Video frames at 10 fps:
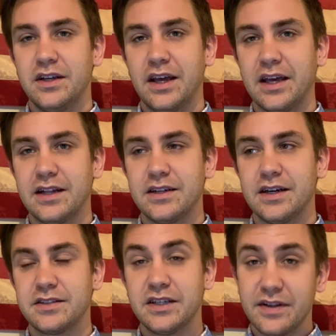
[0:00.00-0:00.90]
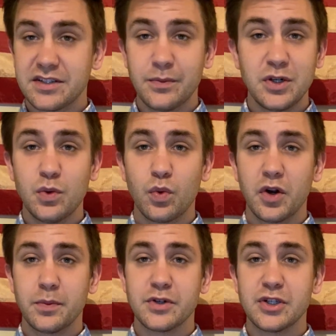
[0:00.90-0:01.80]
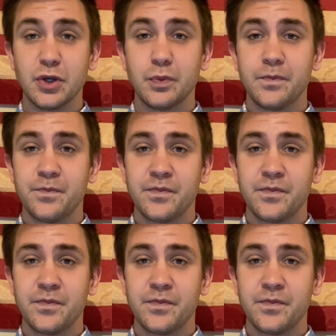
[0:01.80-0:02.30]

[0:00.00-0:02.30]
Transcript: and uh, see if that's something you would want to pursue.